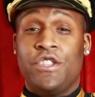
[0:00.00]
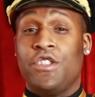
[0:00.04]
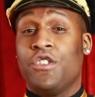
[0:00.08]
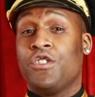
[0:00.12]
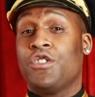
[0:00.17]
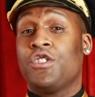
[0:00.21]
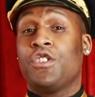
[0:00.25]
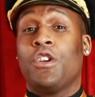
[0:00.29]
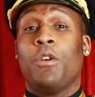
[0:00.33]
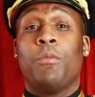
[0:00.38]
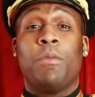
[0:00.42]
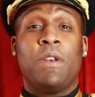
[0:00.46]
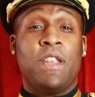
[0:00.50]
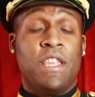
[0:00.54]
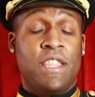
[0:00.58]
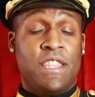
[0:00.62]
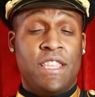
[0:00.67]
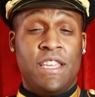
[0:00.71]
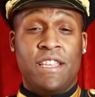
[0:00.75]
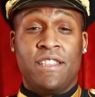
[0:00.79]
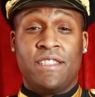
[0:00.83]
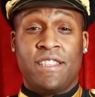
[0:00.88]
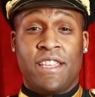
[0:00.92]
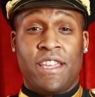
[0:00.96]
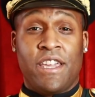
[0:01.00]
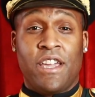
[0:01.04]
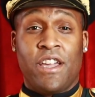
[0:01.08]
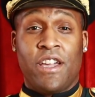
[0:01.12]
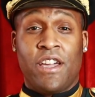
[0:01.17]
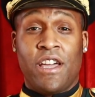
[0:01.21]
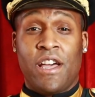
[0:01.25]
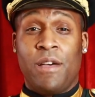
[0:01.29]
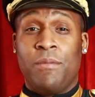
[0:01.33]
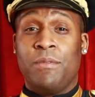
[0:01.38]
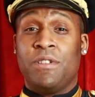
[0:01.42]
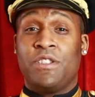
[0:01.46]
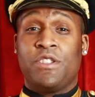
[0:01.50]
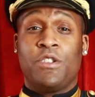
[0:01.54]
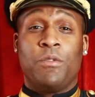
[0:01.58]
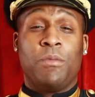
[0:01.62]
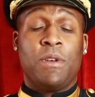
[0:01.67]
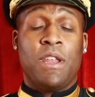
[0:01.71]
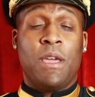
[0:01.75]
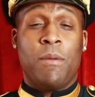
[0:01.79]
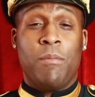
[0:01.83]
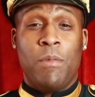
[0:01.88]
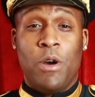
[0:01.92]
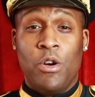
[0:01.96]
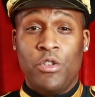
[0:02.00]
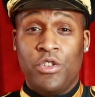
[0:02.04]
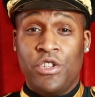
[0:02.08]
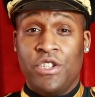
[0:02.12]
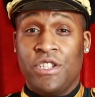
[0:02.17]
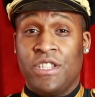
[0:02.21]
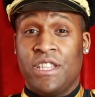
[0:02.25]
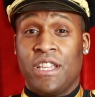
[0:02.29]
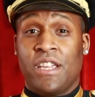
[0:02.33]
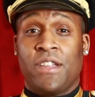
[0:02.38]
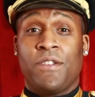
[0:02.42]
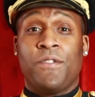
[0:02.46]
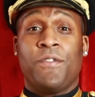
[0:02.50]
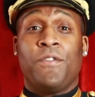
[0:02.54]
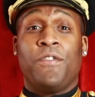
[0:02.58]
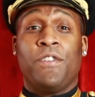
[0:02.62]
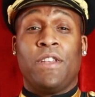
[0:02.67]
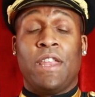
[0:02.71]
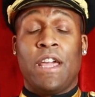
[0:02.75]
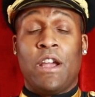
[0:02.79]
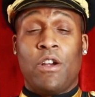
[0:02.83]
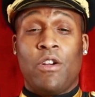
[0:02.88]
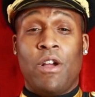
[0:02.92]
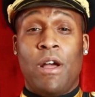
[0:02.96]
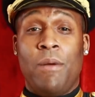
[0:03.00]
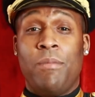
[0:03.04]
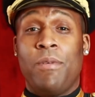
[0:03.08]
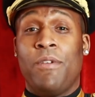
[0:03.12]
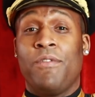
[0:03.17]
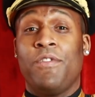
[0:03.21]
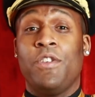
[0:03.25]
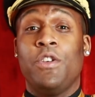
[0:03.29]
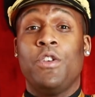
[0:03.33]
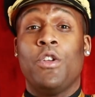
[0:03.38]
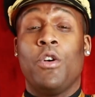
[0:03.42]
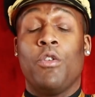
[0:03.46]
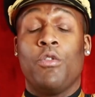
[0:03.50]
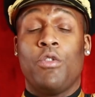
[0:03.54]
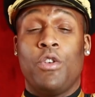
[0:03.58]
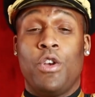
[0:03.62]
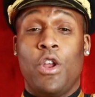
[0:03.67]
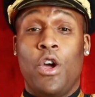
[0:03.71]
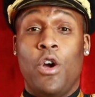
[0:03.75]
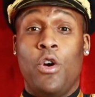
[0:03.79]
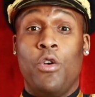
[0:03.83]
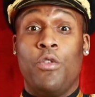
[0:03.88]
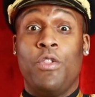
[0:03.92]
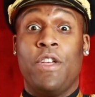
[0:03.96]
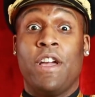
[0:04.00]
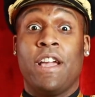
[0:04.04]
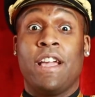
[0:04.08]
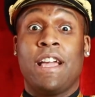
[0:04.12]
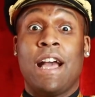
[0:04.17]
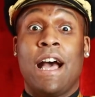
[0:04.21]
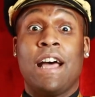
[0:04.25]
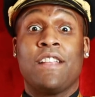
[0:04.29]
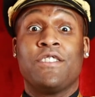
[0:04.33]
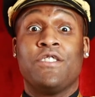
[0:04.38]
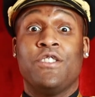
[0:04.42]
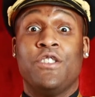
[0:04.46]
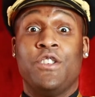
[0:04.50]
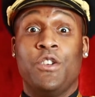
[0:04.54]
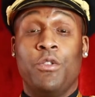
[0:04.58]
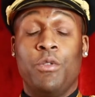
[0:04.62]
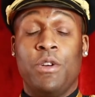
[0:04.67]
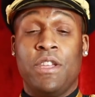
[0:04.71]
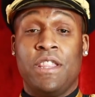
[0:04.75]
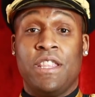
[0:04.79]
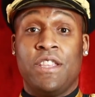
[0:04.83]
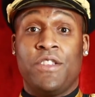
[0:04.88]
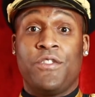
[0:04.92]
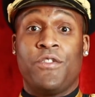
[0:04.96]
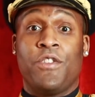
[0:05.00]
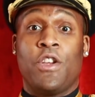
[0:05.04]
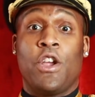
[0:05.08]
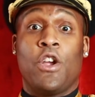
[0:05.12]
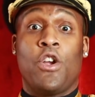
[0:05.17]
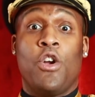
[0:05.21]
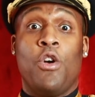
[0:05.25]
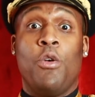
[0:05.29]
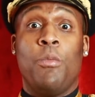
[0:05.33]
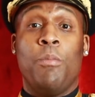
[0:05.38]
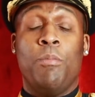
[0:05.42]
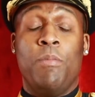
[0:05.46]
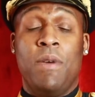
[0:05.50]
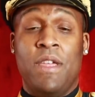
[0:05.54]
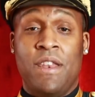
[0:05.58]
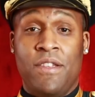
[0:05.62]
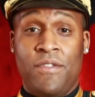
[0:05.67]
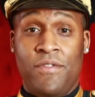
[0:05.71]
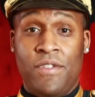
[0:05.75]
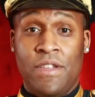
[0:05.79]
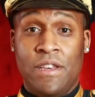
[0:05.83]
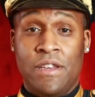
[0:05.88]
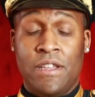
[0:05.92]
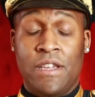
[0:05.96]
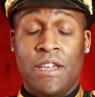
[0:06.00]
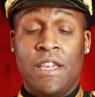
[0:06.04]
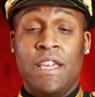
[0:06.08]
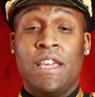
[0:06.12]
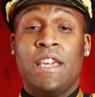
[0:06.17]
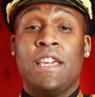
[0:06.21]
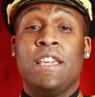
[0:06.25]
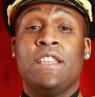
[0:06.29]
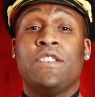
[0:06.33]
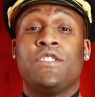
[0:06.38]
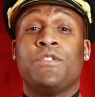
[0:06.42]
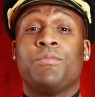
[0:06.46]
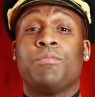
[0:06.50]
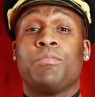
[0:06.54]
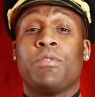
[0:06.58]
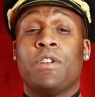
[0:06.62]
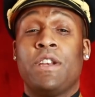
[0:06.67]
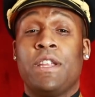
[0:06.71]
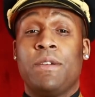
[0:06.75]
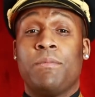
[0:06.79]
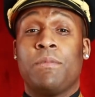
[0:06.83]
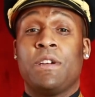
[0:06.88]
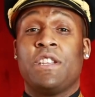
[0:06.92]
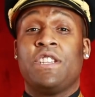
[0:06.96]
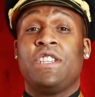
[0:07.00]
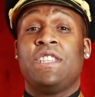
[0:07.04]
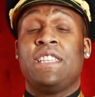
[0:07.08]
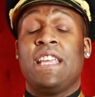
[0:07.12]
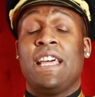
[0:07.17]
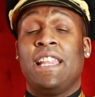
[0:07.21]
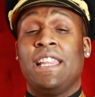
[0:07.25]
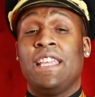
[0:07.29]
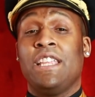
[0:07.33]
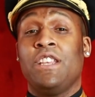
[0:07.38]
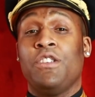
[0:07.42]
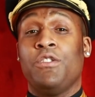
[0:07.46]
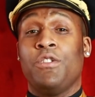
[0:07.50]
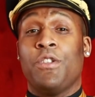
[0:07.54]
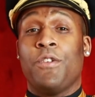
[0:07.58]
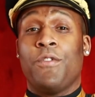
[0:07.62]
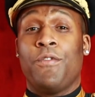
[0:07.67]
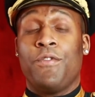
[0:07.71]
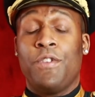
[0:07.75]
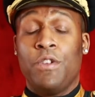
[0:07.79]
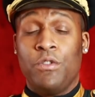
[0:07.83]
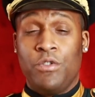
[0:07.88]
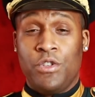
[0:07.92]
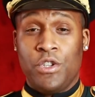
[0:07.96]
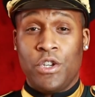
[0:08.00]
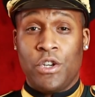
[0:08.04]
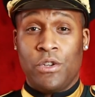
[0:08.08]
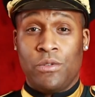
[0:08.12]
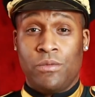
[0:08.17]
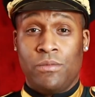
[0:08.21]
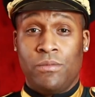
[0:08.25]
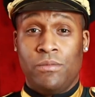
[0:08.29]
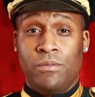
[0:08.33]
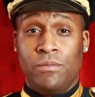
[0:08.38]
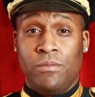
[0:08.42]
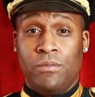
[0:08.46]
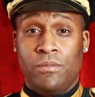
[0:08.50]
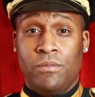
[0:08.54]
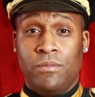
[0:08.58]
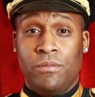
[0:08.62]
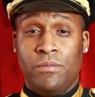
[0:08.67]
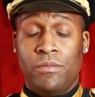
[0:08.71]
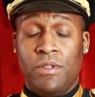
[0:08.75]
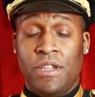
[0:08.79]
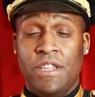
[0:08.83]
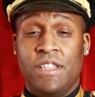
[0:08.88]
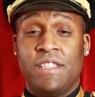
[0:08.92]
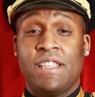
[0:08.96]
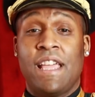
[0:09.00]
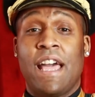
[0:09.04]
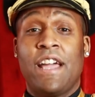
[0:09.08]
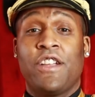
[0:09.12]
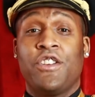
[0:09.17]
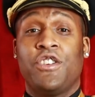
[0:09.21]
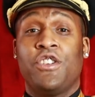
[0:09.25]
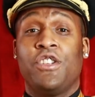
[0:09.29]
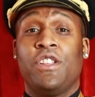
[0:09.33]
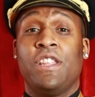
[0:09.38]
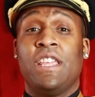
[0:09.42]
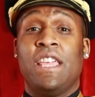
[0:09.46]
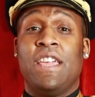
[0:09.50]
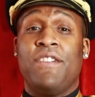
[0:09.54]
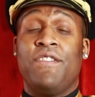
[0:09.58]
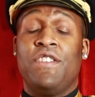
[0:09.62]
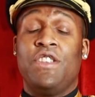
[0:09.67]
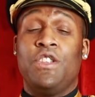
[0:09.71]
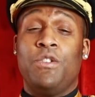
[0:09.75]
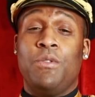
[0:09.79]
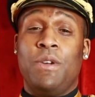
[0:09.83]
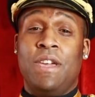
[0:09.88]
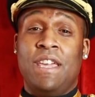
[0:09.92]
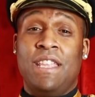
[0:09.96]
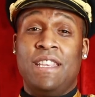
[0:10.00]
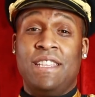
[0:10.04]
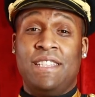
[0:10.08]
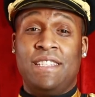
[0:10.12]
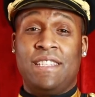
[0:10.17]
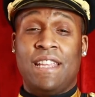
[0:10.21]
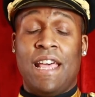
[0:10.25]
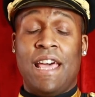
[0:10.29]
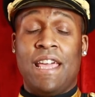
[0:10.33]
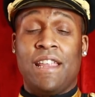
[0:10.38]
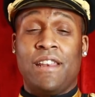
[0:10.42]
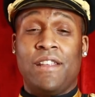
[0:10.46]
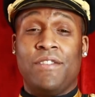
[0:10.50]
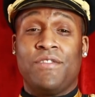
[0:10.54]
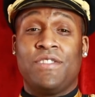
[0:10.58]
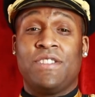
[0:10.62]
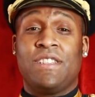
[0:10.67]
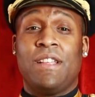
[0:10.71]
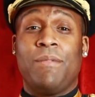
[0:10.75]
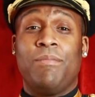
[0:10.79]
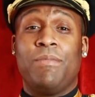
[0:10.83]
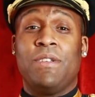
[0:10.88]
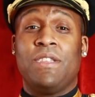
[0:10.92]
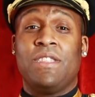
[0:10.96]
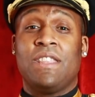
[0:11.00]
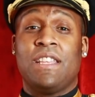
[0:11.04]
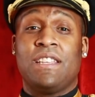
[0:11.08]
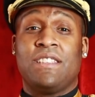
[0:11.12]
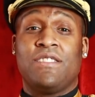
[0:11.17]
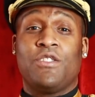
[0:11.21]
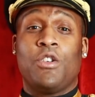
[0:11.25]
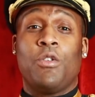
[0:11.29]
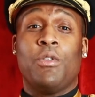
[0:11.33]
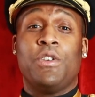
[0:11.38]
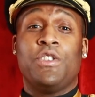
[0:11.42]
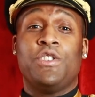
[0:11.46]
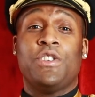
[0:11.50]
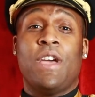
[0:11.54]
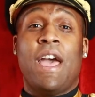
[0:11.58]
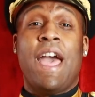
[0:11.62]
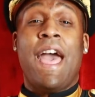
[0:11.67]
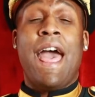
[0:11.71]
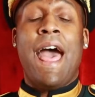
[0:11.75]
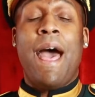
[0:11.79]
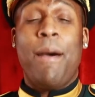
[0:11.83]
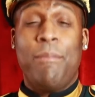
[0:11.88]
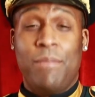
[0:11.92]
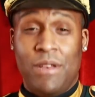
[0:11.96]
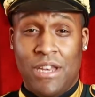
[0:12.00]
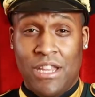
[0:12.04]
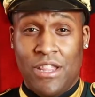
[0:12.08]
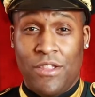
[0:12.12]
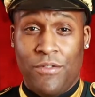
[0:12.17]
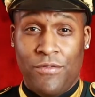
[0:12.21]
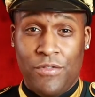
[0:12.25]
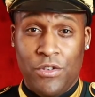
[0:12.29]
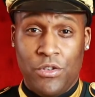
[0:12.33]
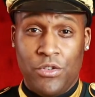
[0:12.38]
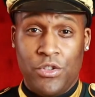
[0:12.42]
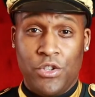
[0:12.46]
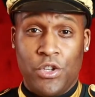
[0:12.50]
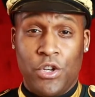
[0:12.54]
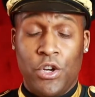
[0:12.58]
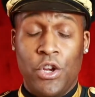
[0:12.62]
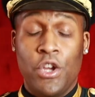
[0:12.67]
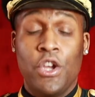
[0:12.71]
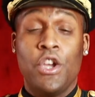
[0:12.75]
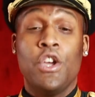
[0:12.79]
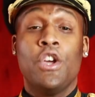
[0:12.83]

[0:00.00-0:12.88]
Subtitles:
There's so many things that can come and so many emotions that can flare up if you don't know that God's doing this for your own benefit. He's pretty much telling you the future. He's actually giving you insight of something that's going to happen in the future.